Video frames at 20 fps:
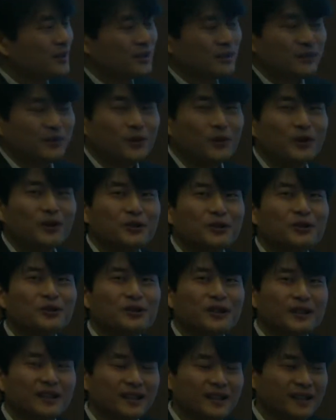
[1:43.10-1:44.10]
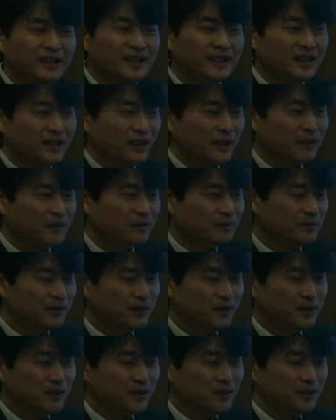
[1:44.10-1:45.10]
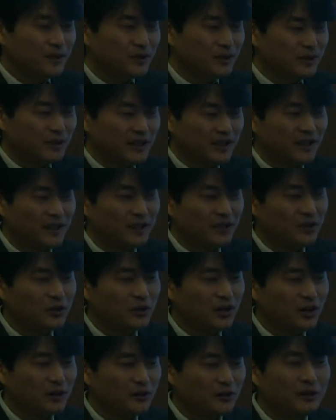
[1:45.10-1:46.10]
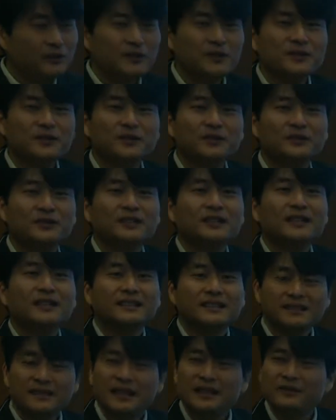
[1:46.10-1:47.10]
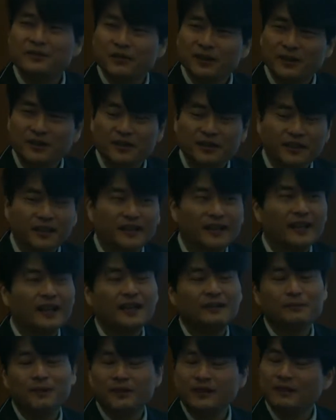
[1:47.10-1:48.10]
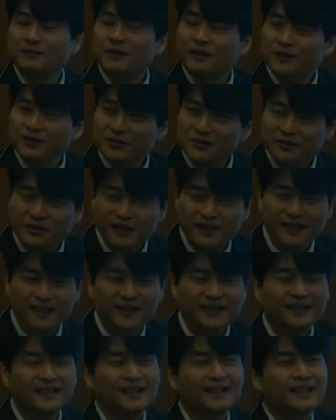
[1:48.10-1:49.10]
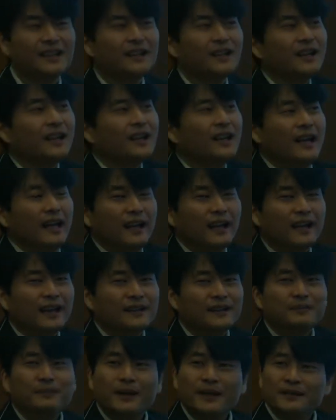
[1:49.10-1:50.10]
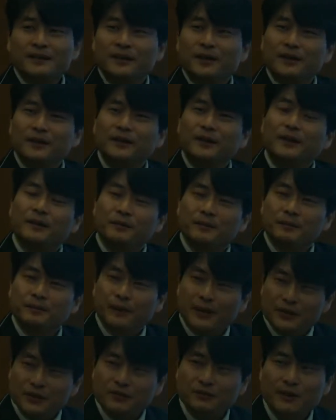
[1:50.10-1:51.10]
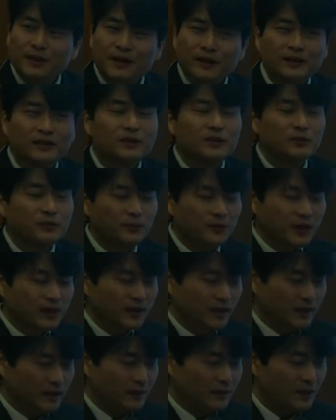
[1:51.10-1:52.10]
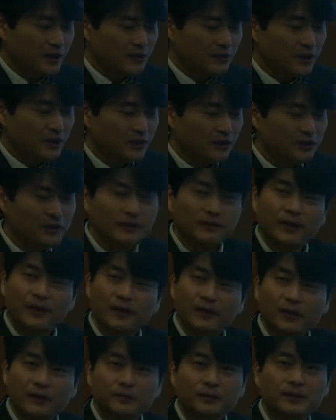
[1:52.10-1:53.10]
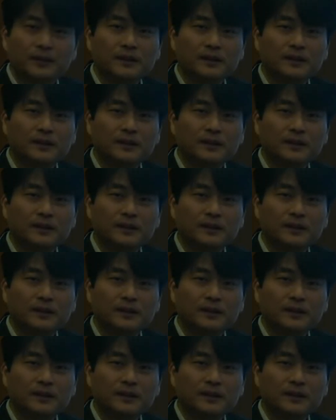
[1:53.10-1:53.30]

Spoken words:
for the universal design for learning and multimodal training. And based on the benchmark, we are trying to develop